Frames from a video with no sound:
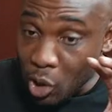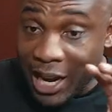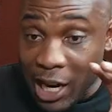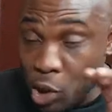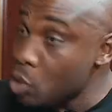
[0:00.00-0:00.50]

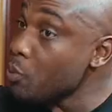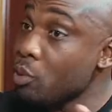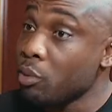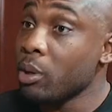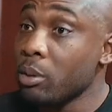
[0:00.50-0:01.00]
how you've
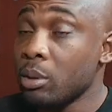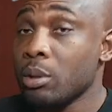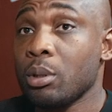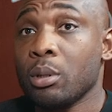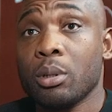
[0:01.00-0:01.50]
grown
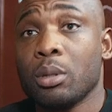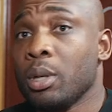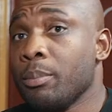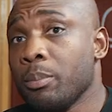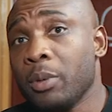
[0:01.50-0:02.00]

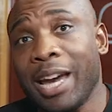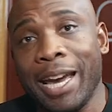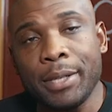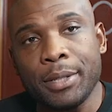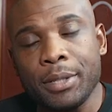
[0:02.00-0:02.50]
um,
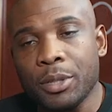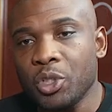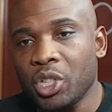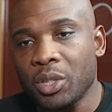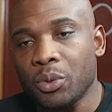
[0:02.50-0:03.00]
and
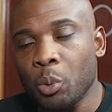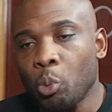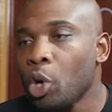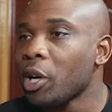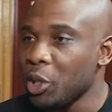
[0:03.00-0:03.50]
just the
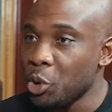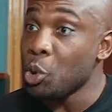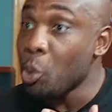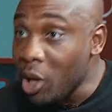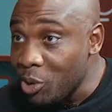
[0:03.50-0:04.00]
work that
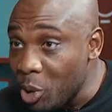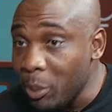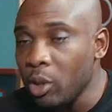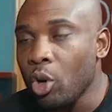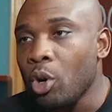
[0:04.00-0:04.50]
you are
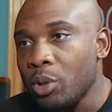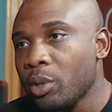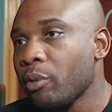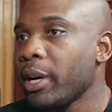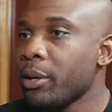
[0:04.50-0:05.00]
doing on the
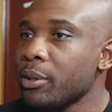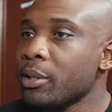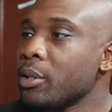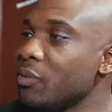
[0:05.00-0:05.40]
ground,